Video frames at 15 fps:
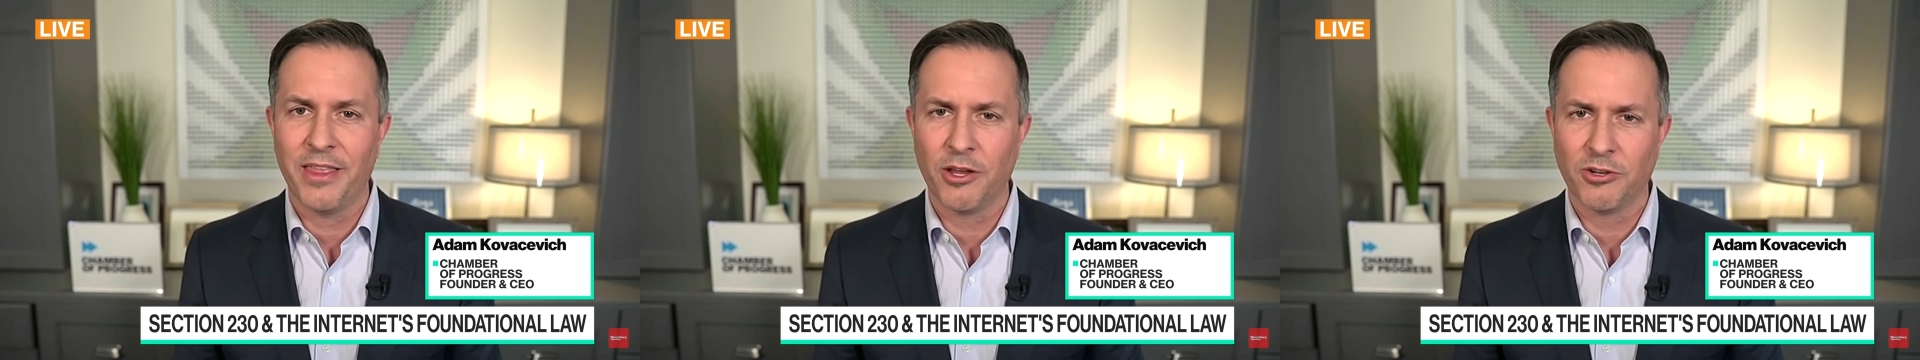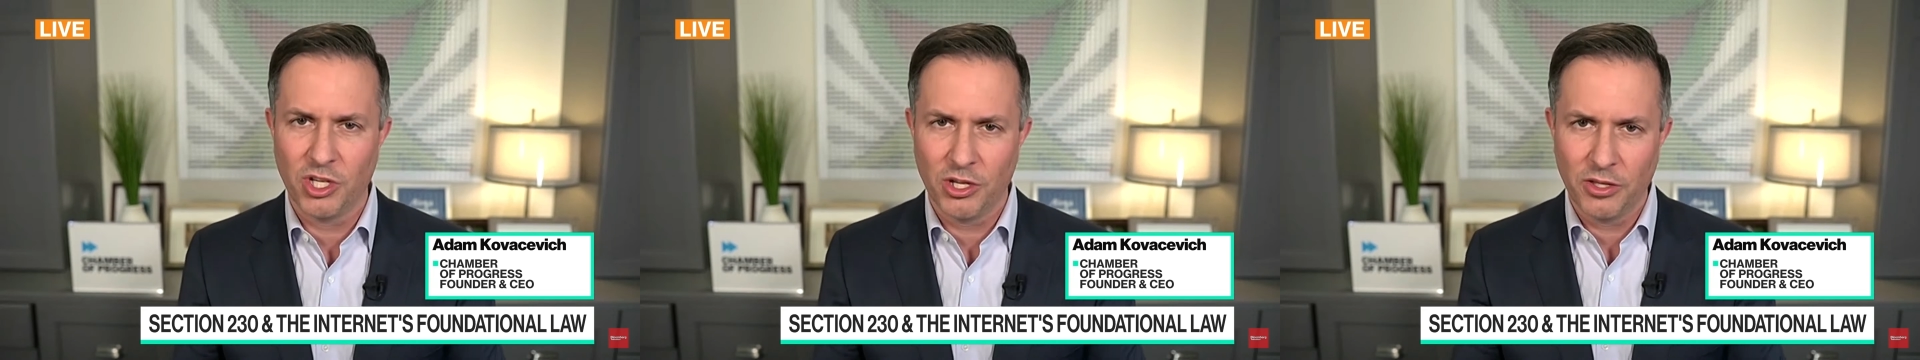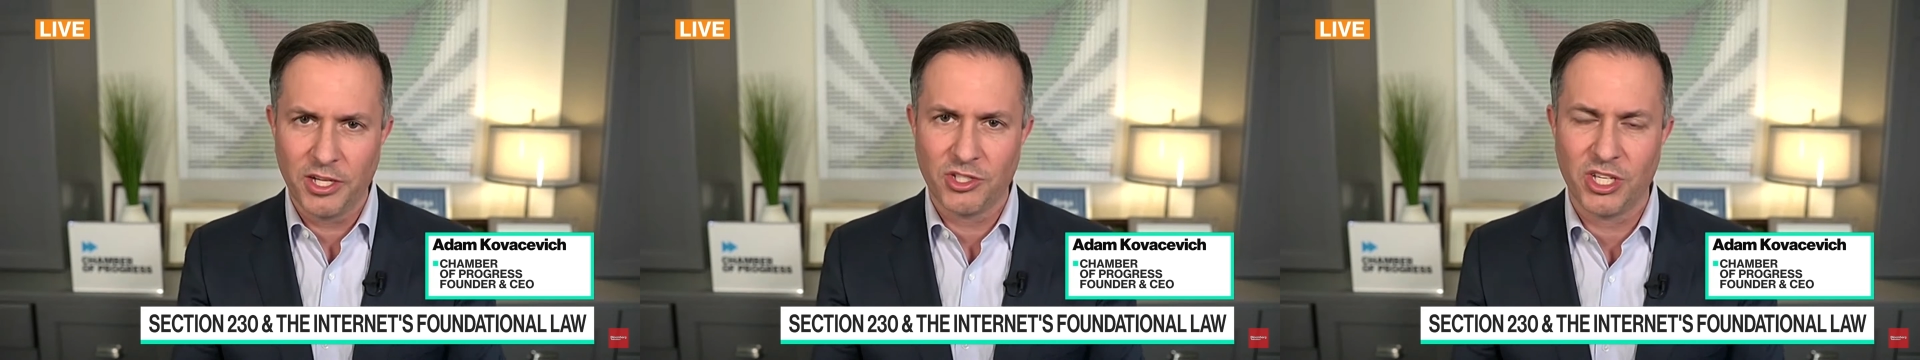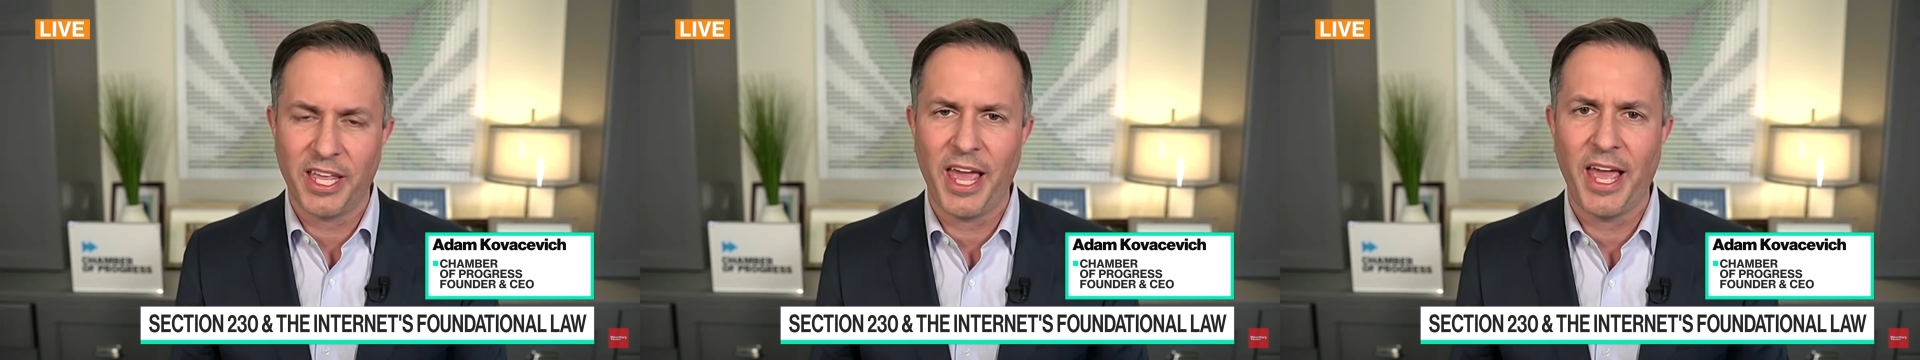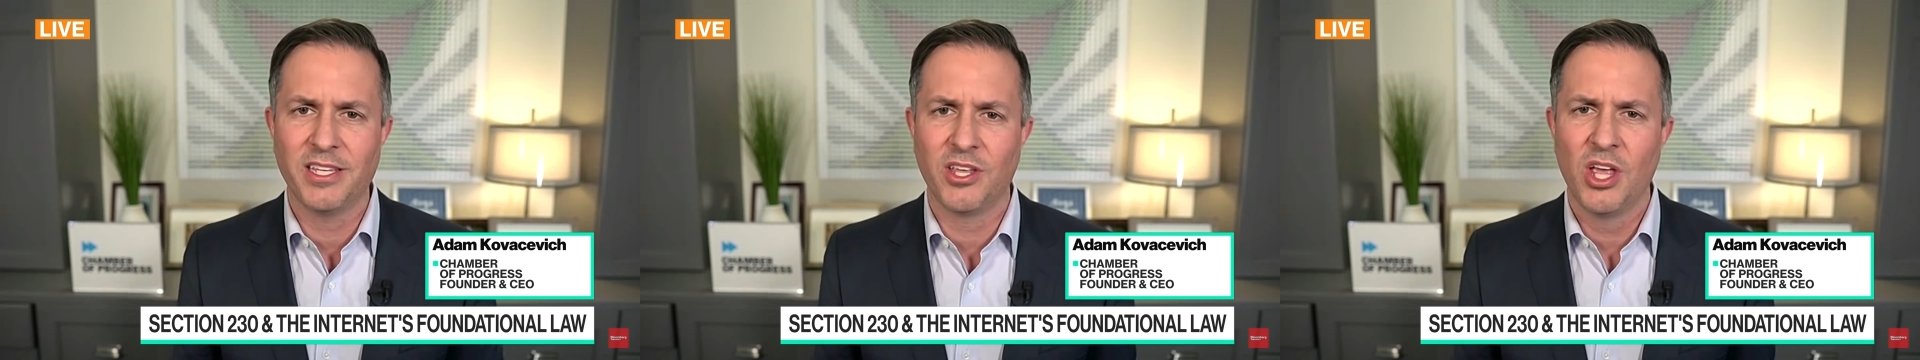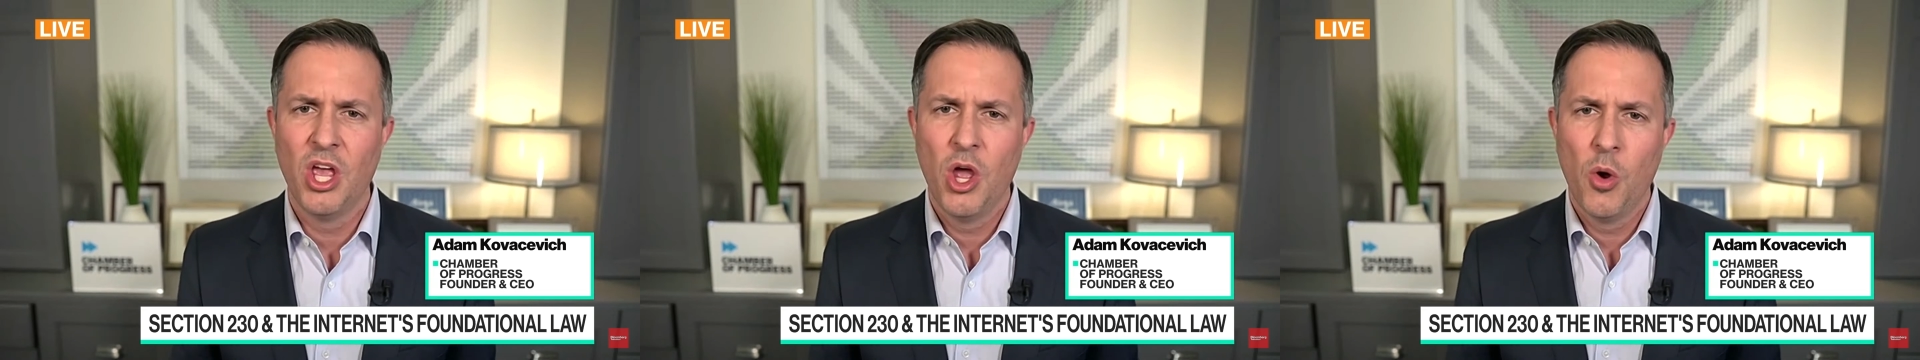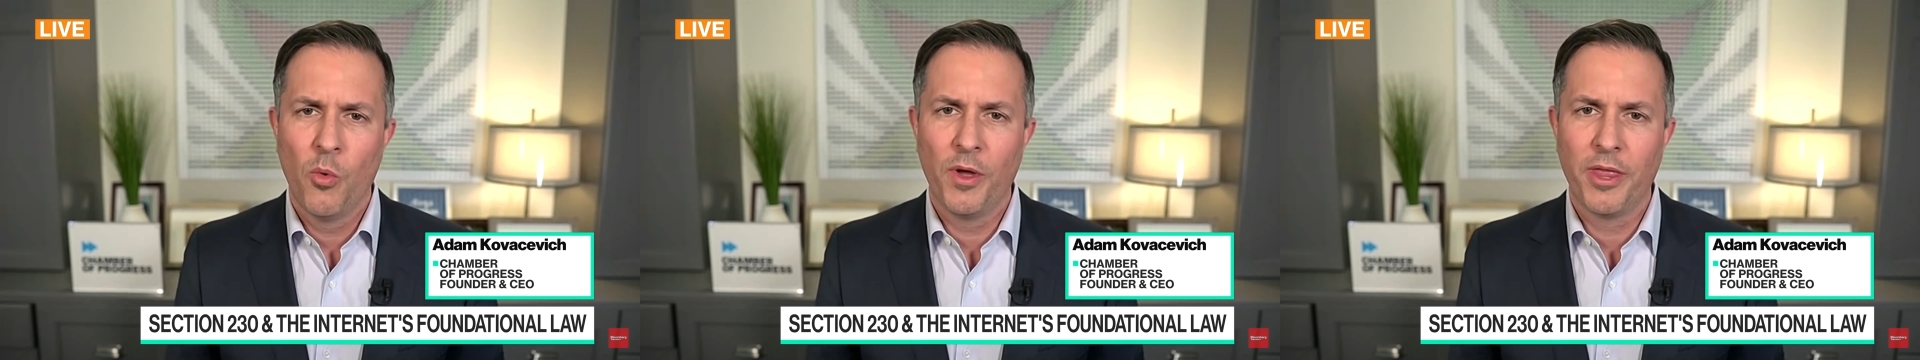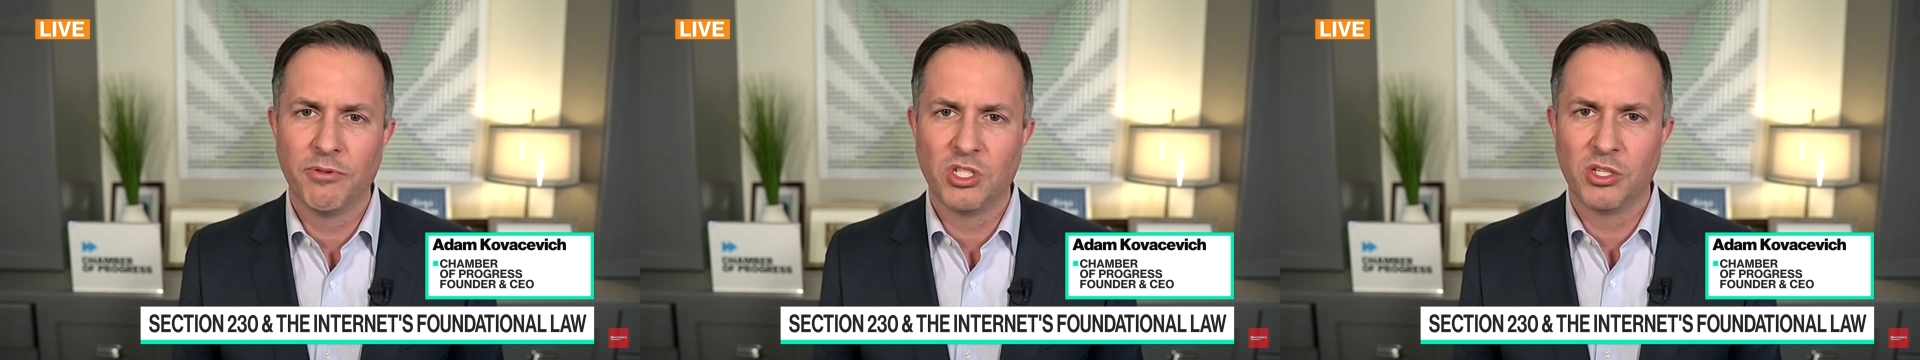There's a case where there was